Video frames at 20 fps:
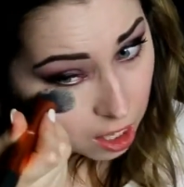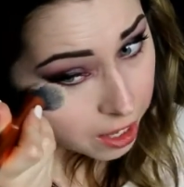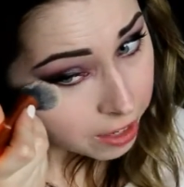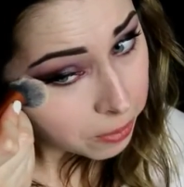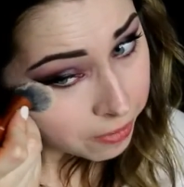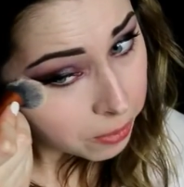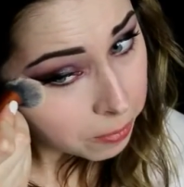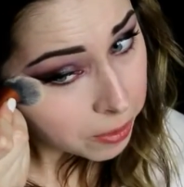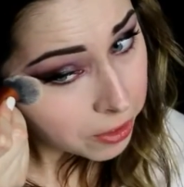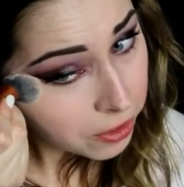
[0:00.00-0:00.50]
If
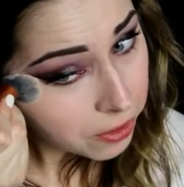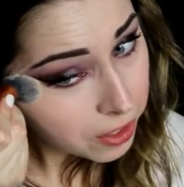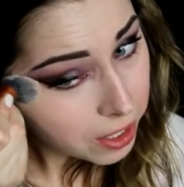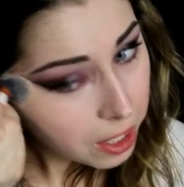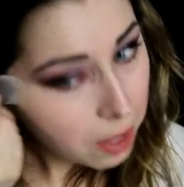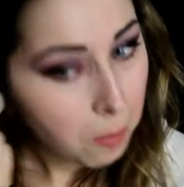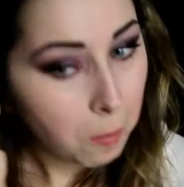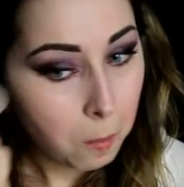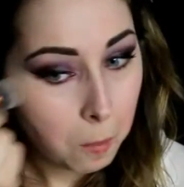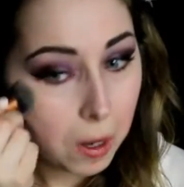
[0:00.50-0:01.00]
you're wondering
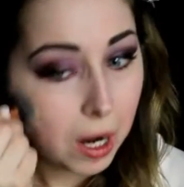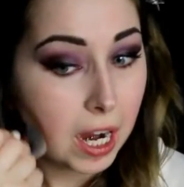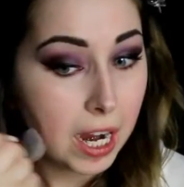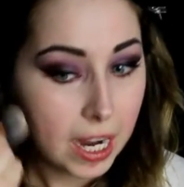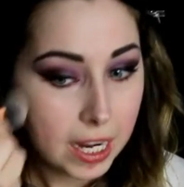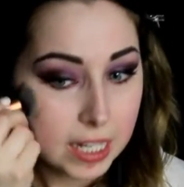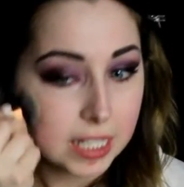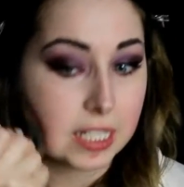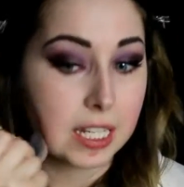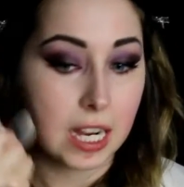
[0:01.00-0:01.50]
why
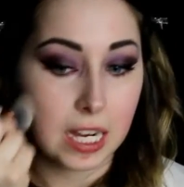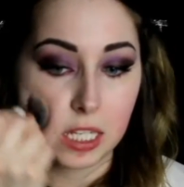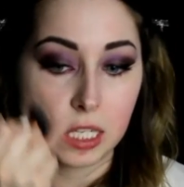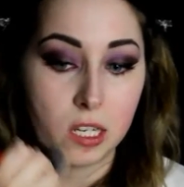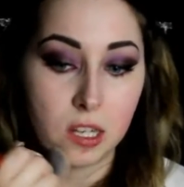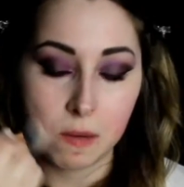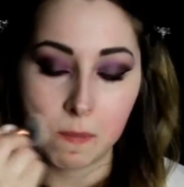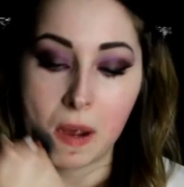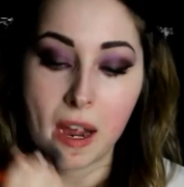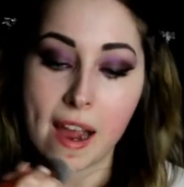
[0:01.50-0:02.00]
I decided to
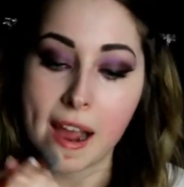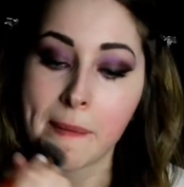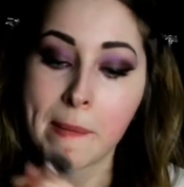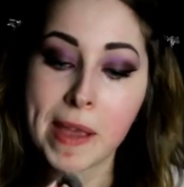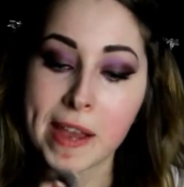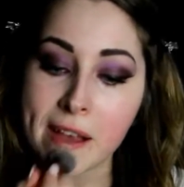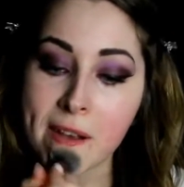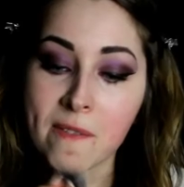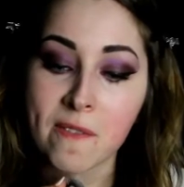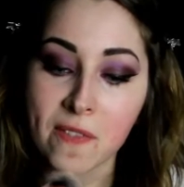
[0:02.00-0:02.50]
do my eye
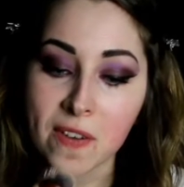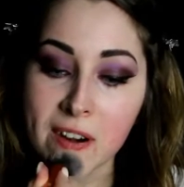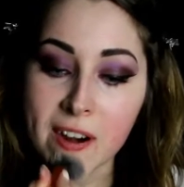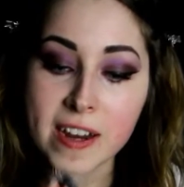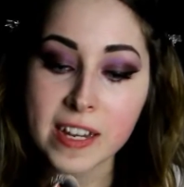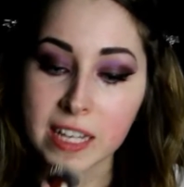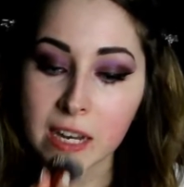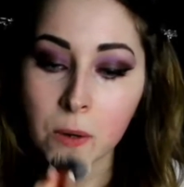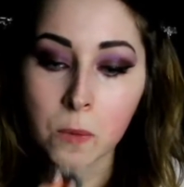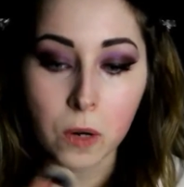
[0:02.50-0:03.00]
makeup
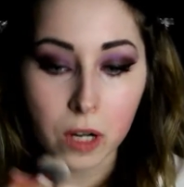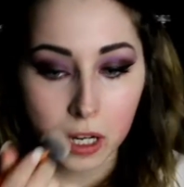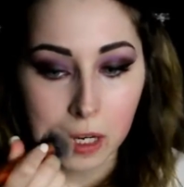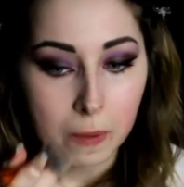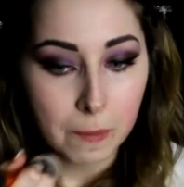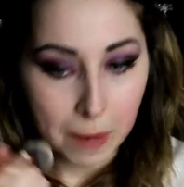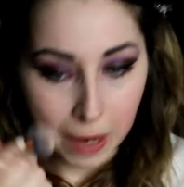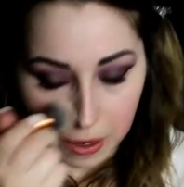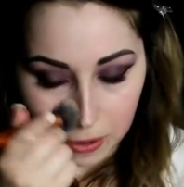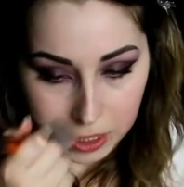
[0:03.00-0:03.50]
first and work
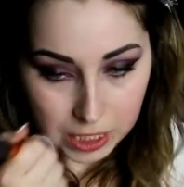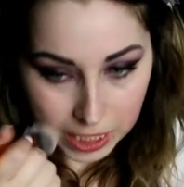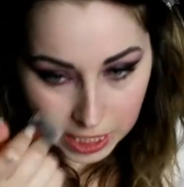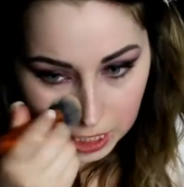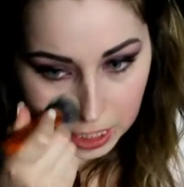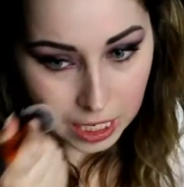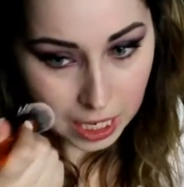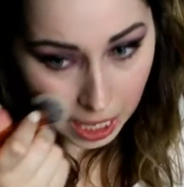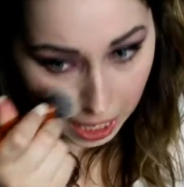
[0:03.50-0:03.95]
around it,